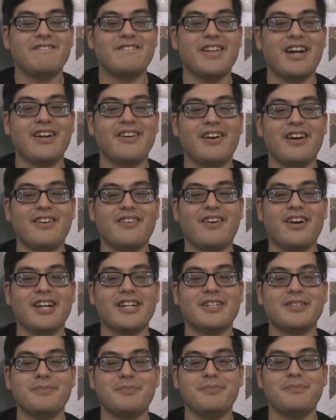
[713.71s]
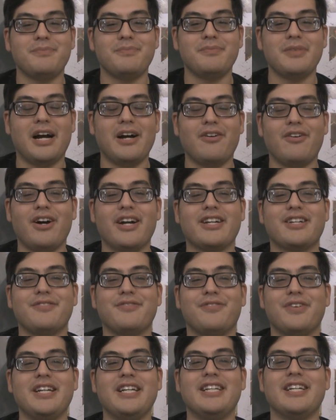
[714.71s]
I like
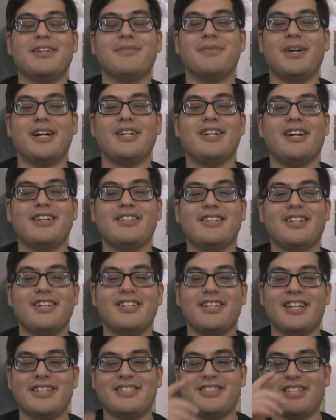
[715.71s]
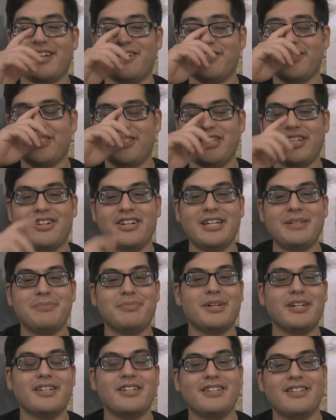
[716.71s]
freedom. It sounds silly,
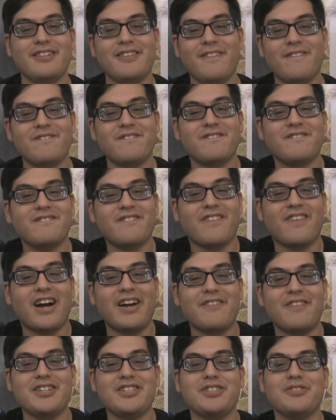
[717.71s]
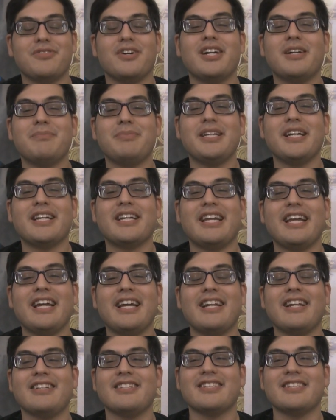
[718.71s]
but why would you want to be a kid?